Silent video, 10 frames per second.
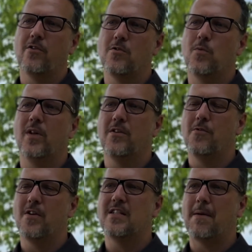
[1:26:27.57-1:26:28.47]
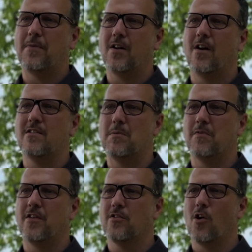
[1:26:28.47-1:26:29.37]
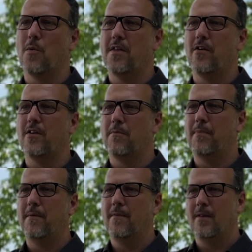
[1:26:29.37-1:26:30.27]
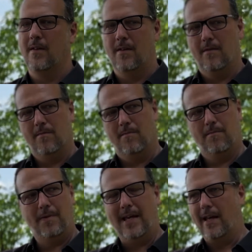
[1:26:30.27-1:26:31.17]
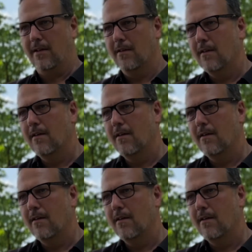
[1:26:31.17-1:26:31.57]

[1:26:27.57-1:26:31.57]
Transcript: who's willing to accept the concept of a guitar without a peghead